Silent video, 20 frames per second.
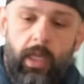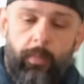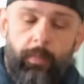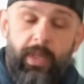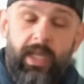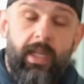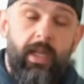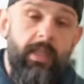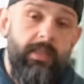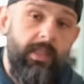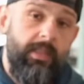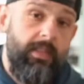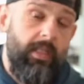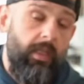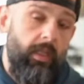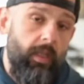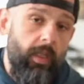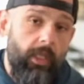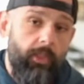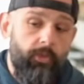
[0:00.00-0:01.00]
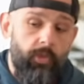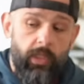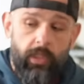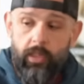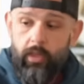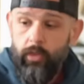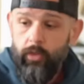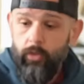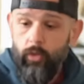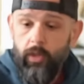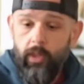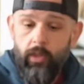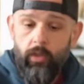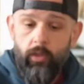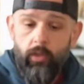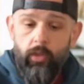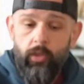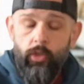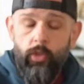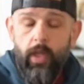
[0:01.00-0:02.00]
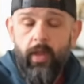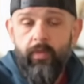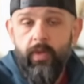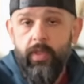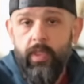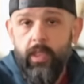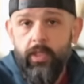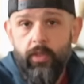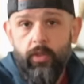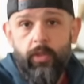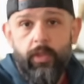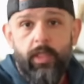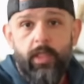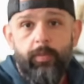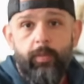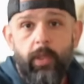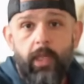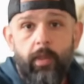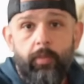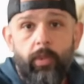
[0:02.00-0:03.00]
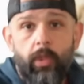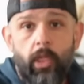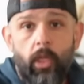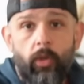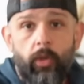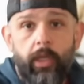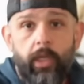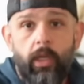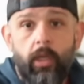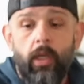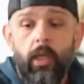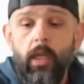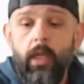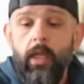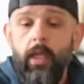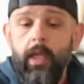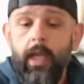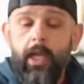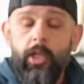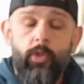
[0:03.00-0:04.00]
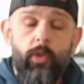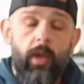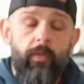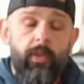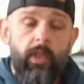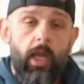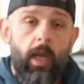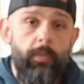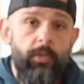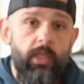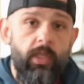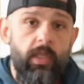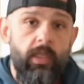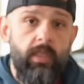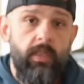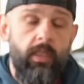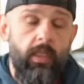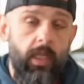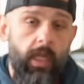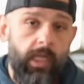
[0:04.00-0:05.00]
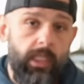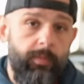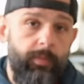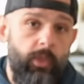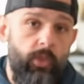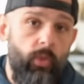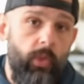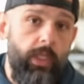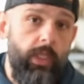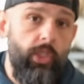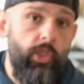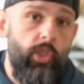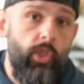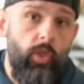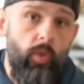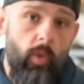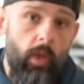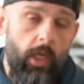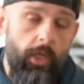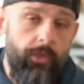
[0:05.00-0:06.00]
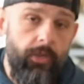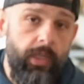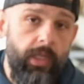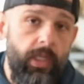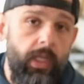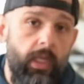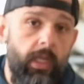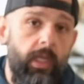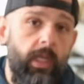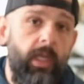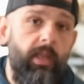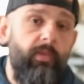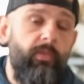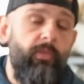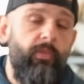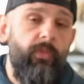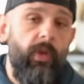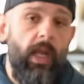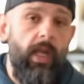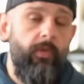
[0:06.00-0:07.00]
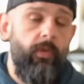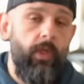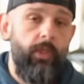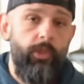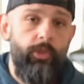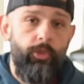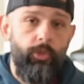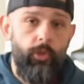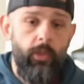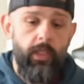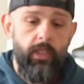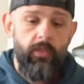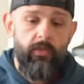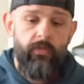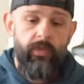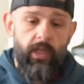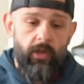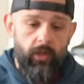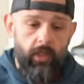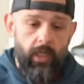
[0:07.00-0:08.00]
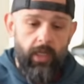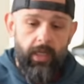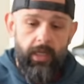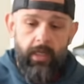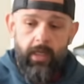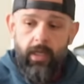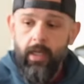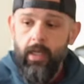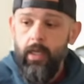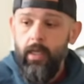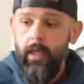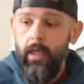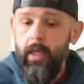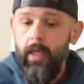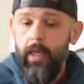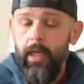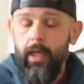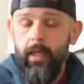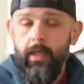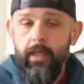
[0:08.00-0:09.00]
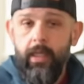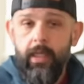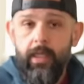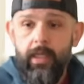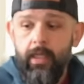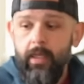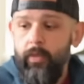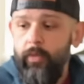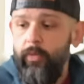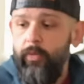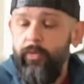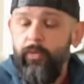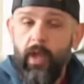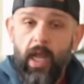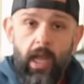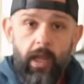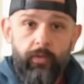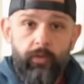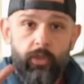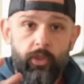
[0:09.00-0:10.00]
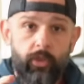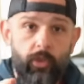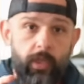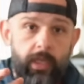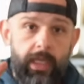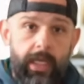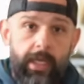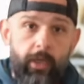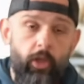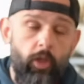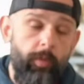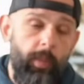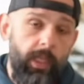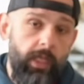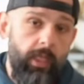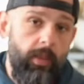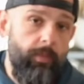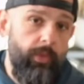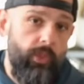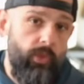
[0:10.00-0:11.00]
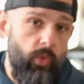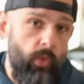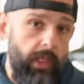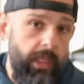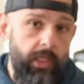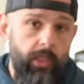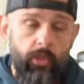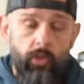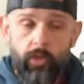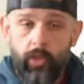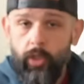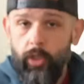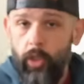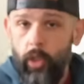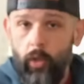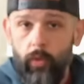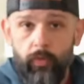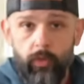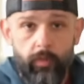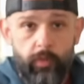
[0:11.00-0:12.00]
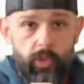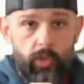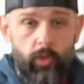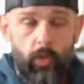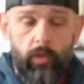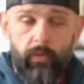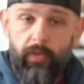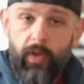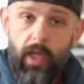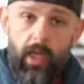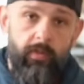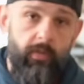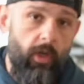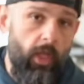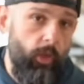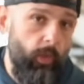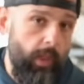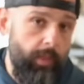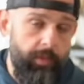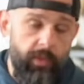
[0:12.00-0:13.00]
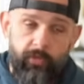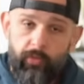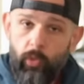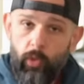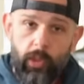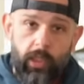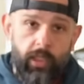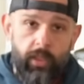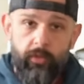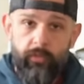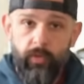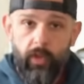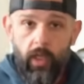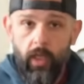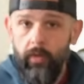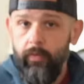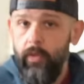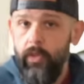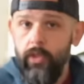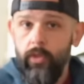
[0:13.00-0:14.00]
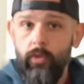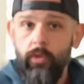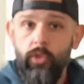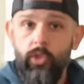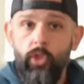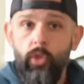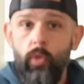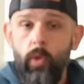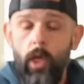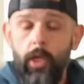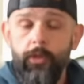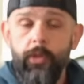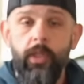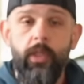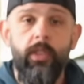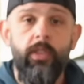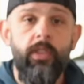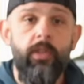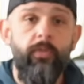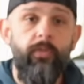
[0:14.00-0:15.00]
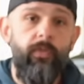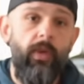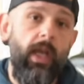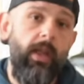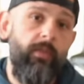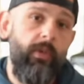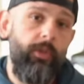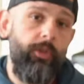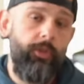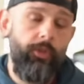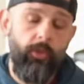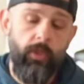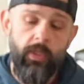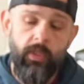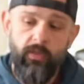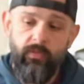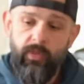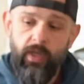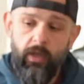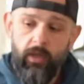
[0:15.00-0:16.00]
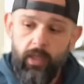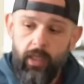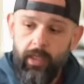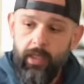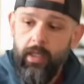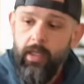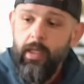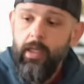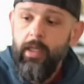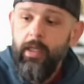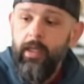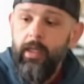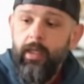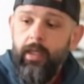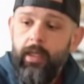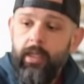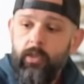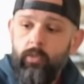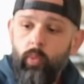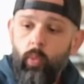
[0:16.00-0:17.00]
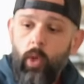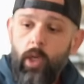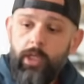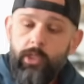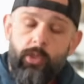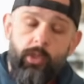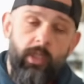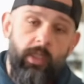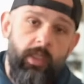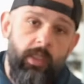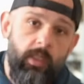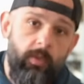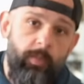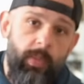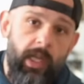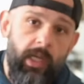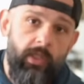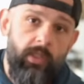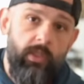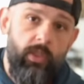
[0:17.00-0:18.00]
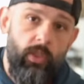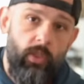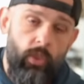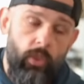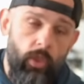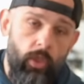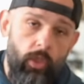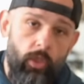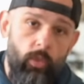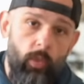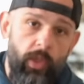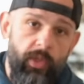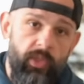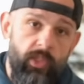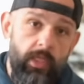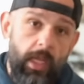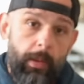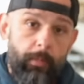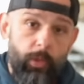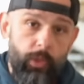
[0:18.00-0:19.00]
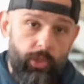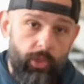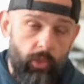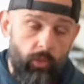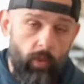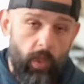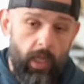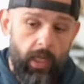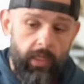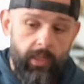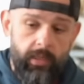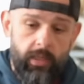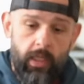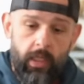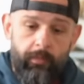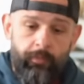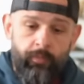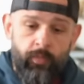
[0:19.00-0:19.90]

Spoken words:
because it's an electric griddle, you have a digital display below here, and you have the option to select between 200 and 500 degrees Fahrenheit, and any 5-degree increment in between, you can go from 205 all the way up to 495. So 200 to 500 degrees Fahrenheit is what you can expect to cook with temperature-wise.